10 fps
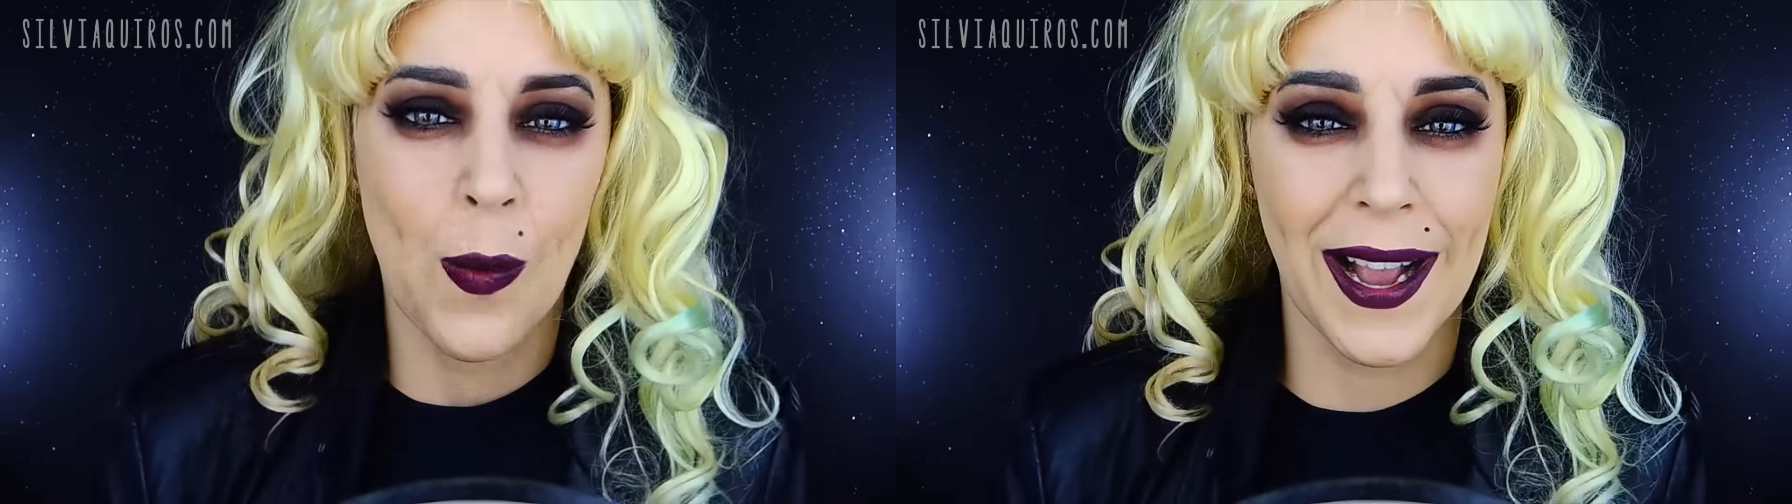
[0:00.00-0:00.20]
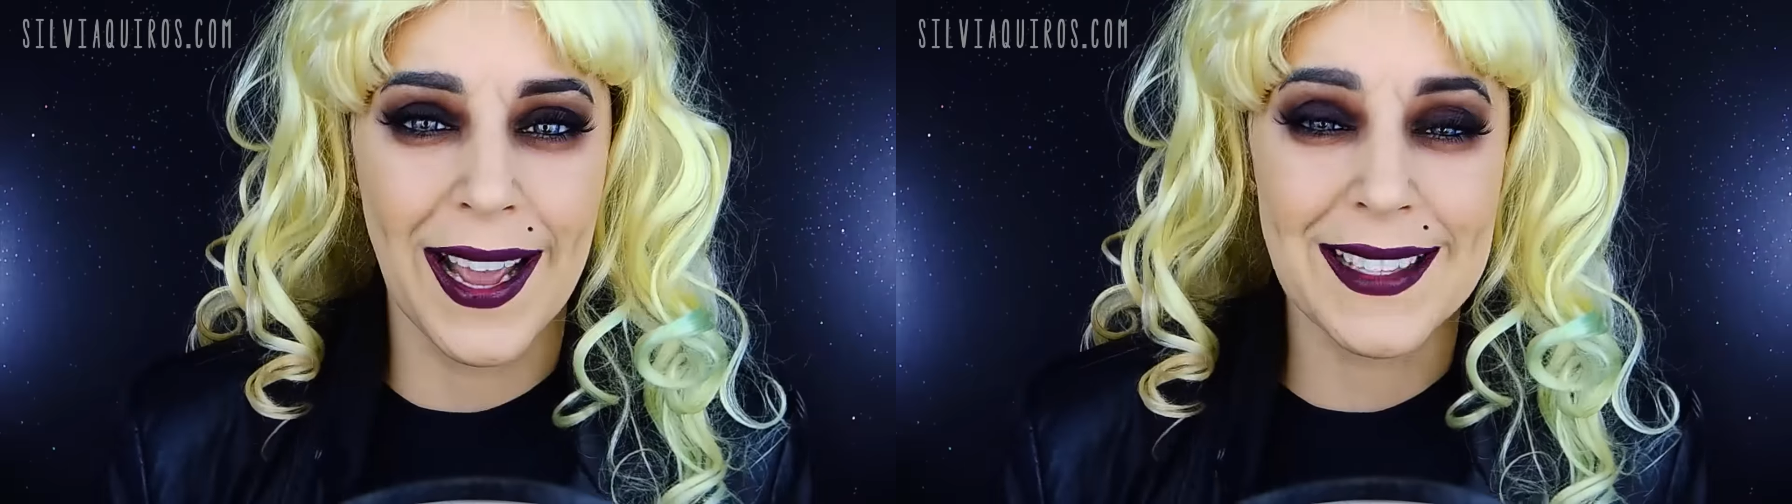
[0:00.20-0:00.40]

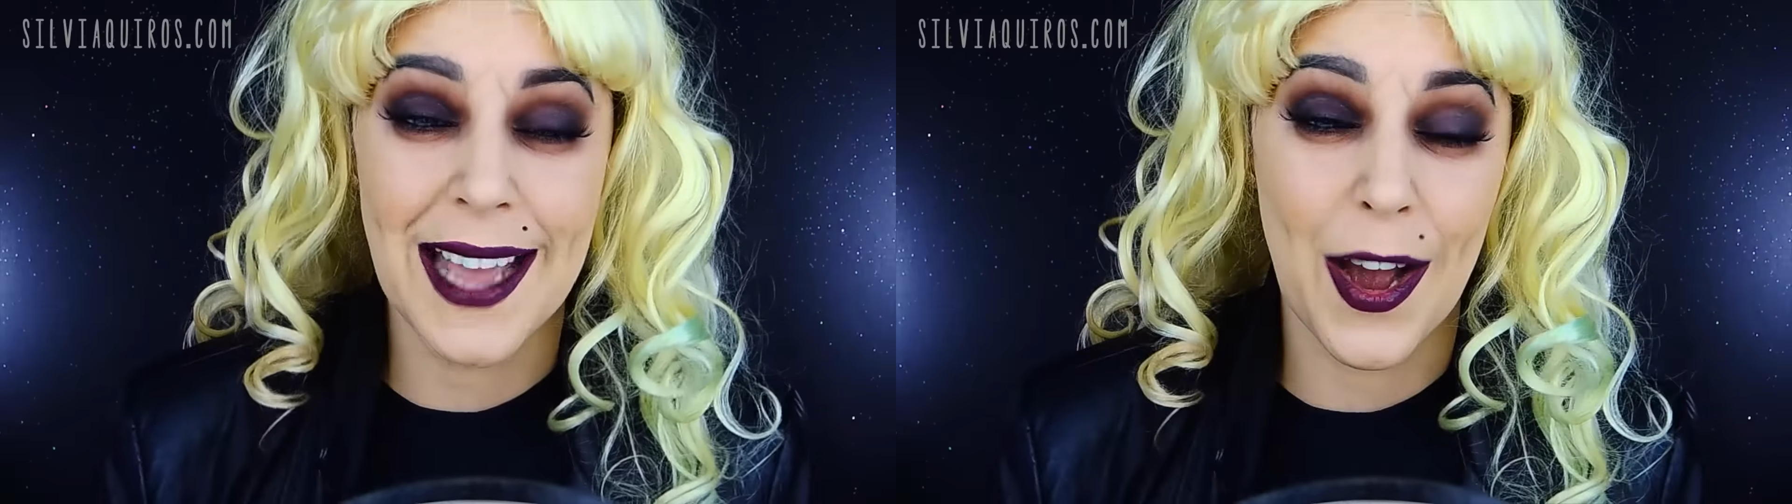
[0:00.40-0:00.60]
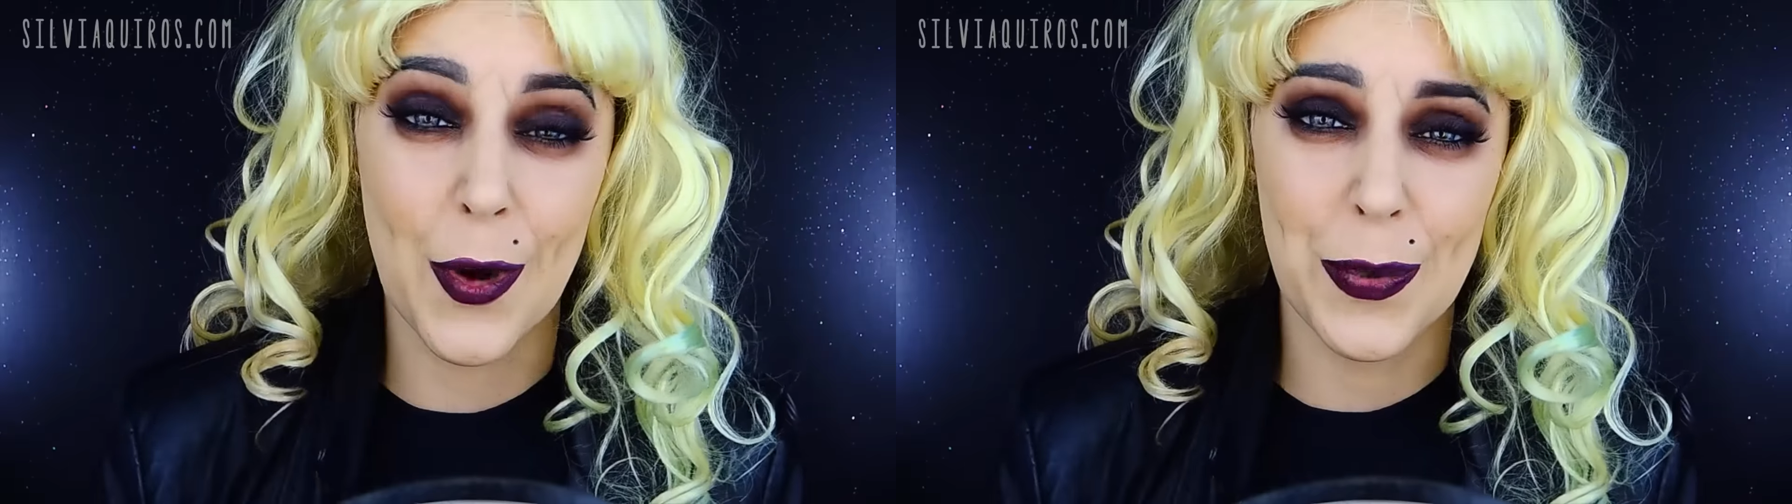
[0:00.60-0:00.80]
Well
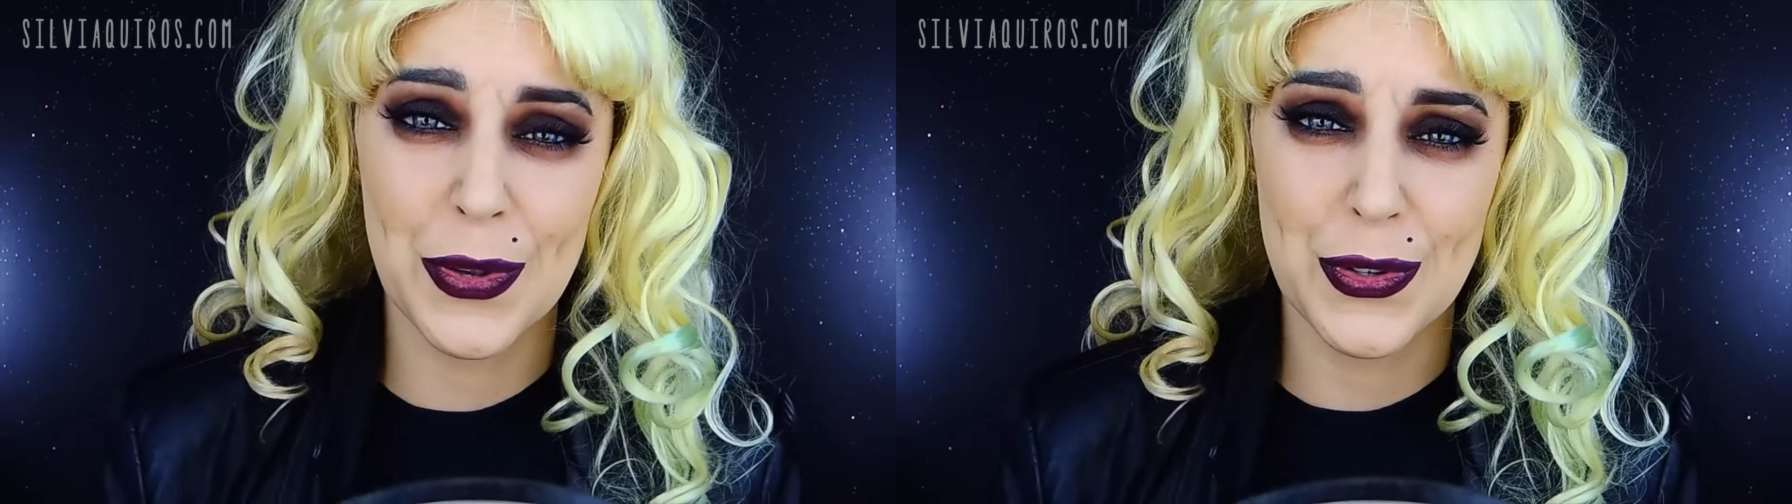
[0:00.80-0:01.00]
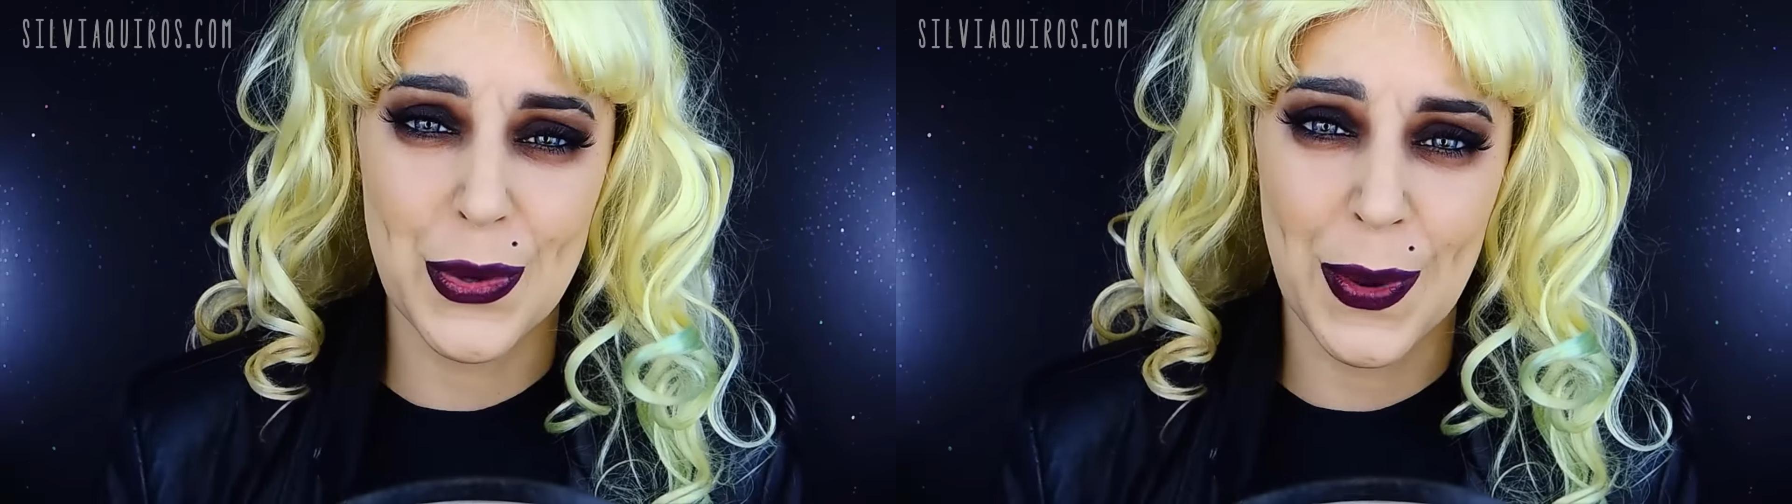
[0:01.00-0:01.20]
guys, I hope
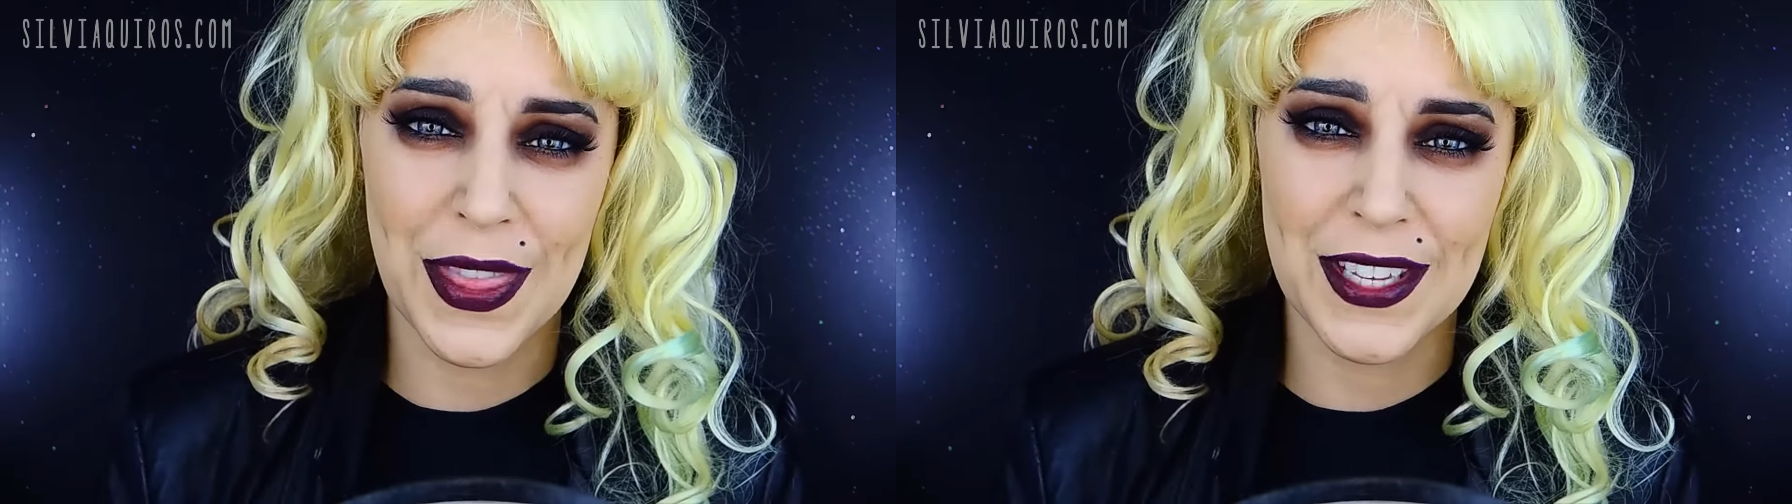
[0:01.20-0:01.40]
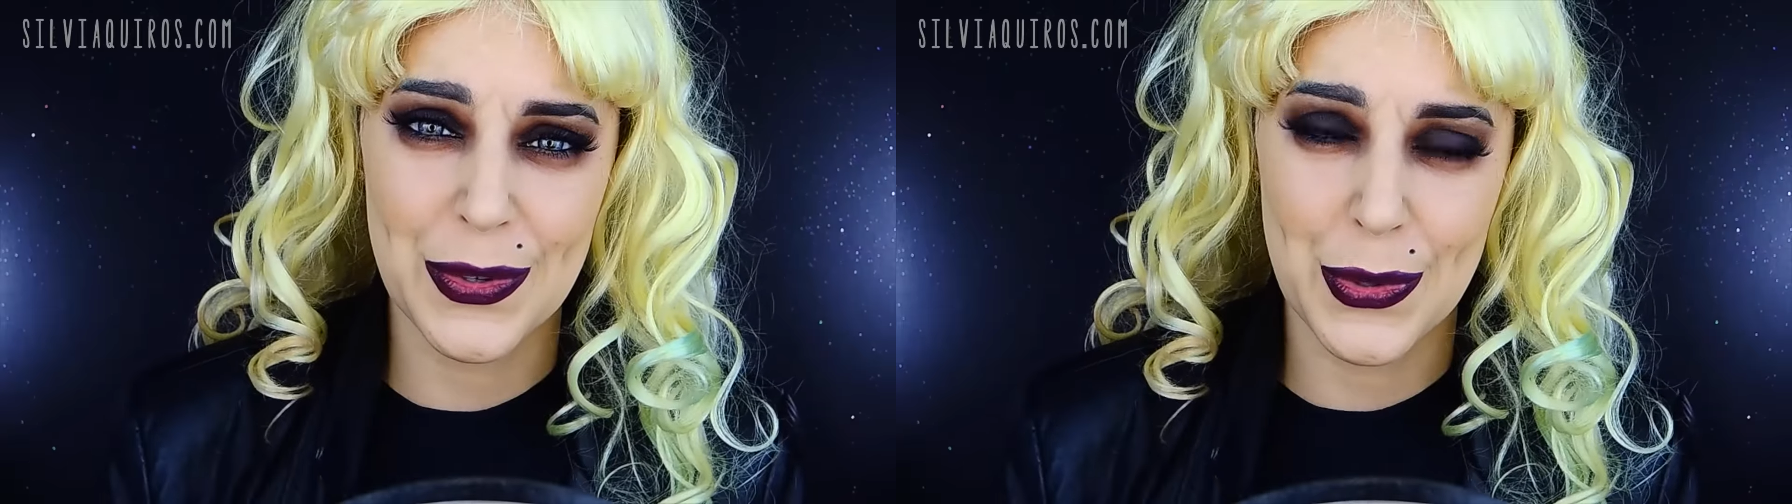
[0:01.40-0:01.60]
you
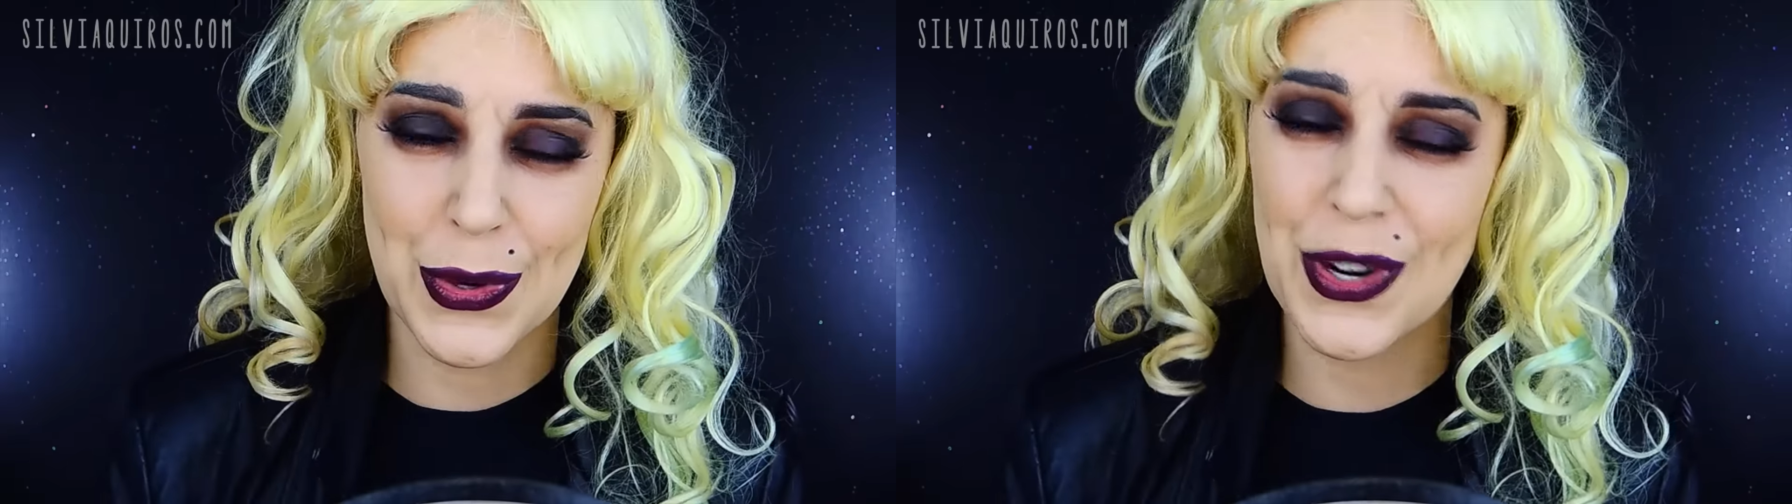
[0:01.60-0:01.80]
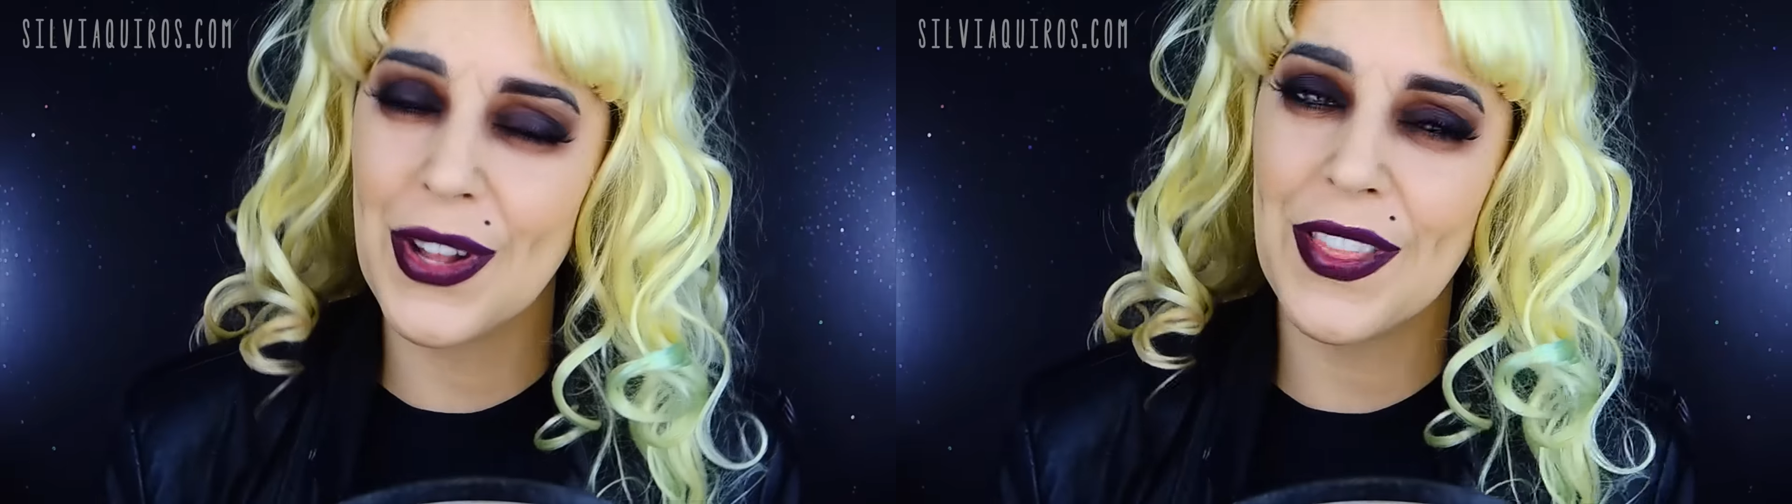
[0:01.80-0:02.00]
enjoyed this
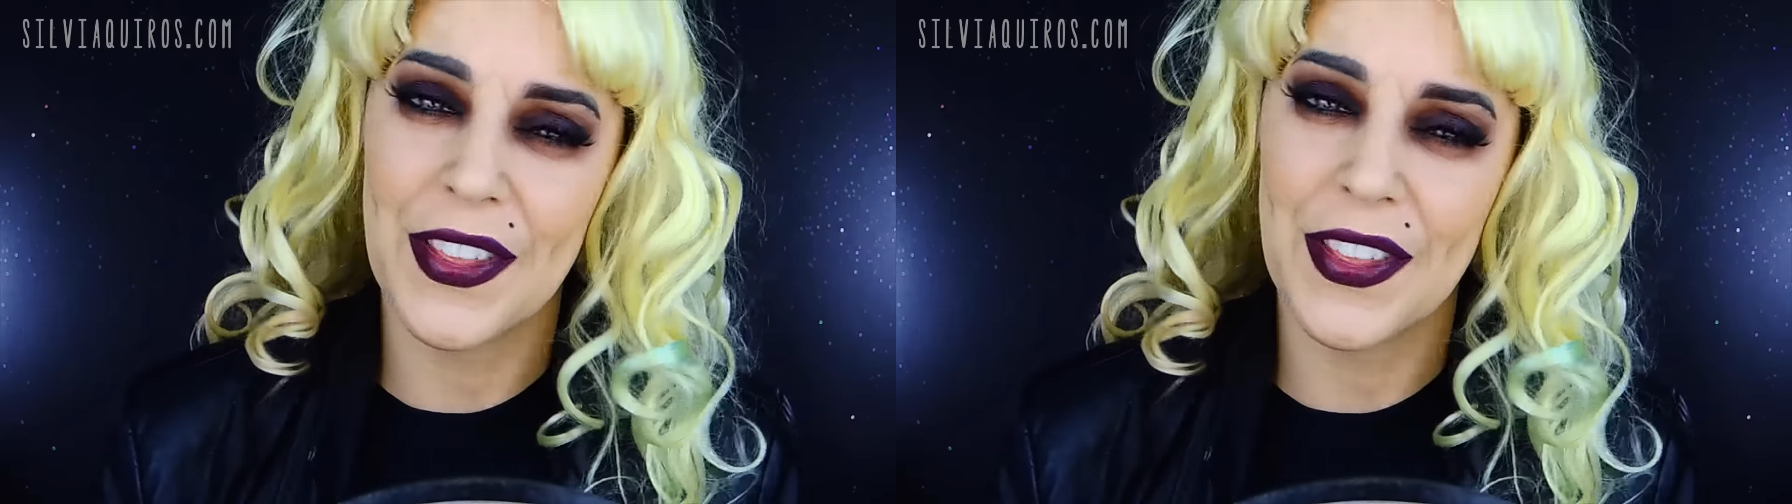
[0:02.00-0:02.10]
tutorial,